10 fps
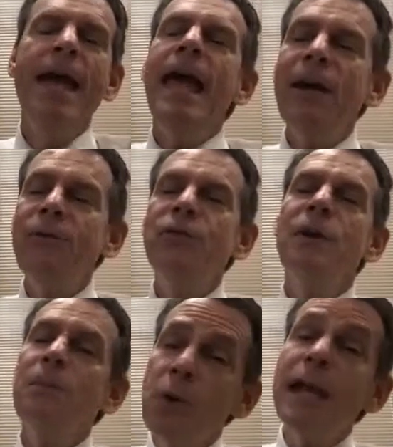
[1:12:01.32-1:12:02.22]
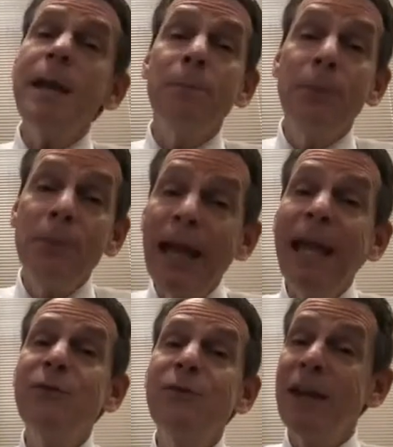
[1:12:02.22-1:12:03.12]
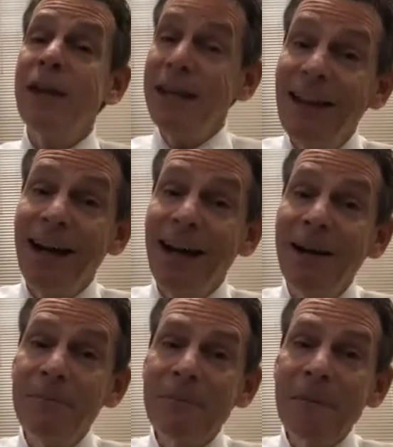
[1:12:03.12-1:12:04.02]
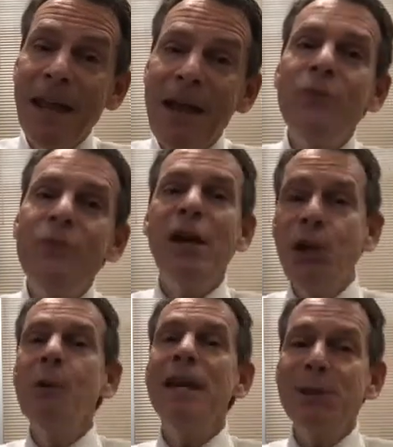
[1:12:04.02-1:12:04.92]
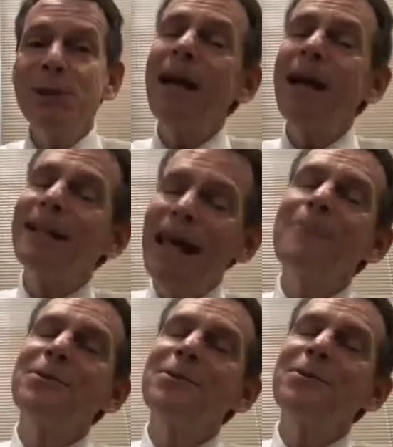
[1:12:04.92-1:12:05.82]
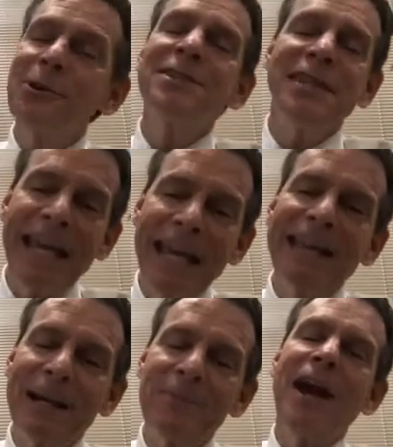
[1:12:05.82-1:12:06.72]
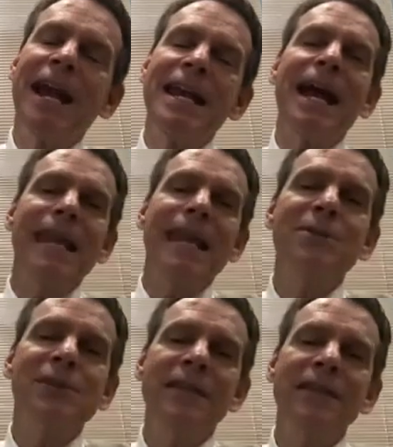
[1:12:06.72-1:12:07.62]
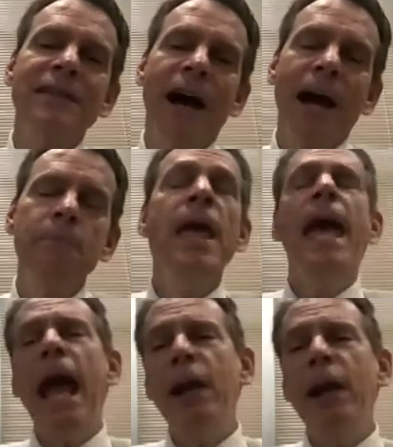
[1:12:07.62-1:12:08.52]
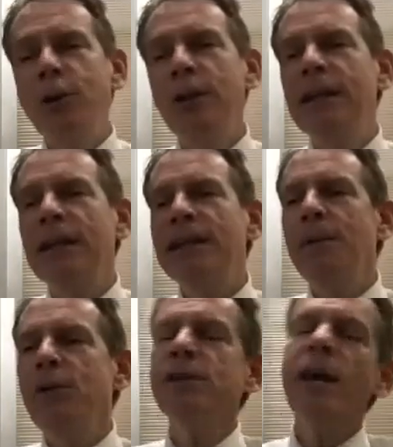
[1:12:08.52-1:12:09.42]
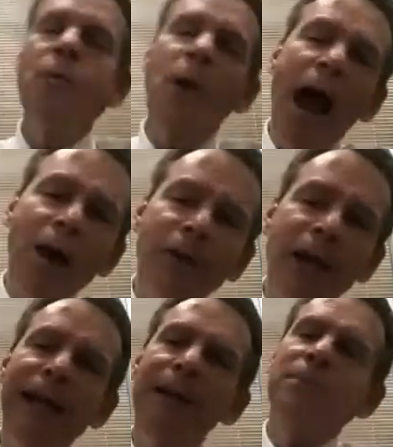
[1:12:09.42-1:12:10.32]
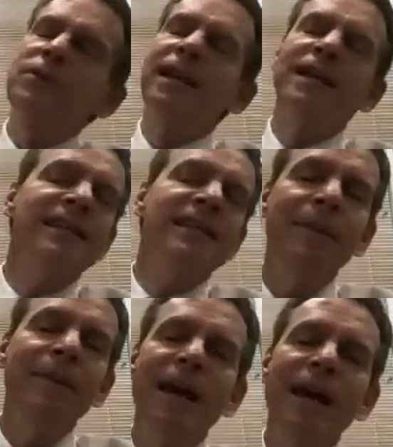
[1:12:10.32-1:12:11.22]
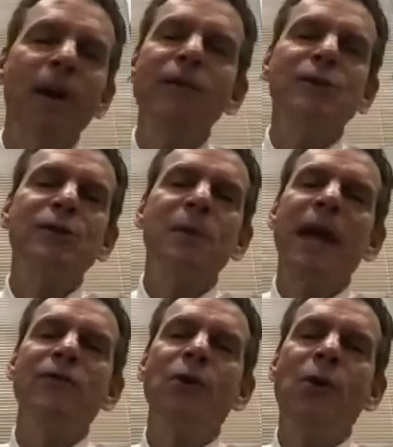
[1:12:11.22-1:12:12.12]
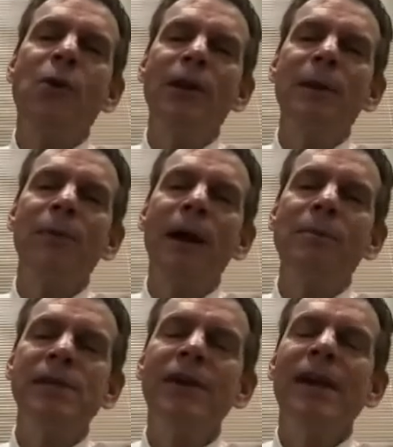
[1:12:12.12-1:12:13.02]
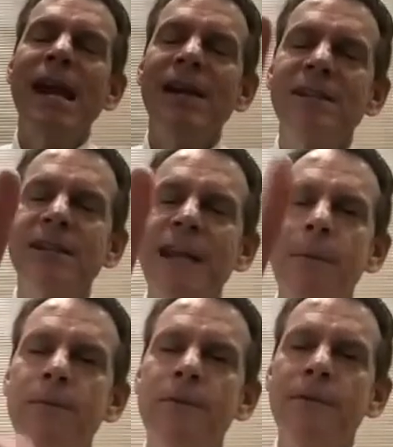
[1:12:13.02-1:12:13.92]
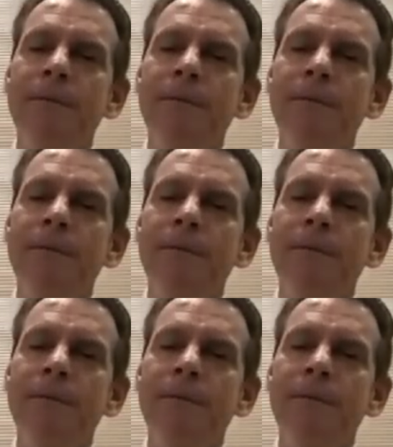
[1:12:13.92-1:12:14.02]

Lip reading: If they're pretty plain vanilla, then you would expect laboratories to get them right 98% of the time. And you look at them and you say, wow, 98% of the time, that's marvelous. We have no quality problems here. Except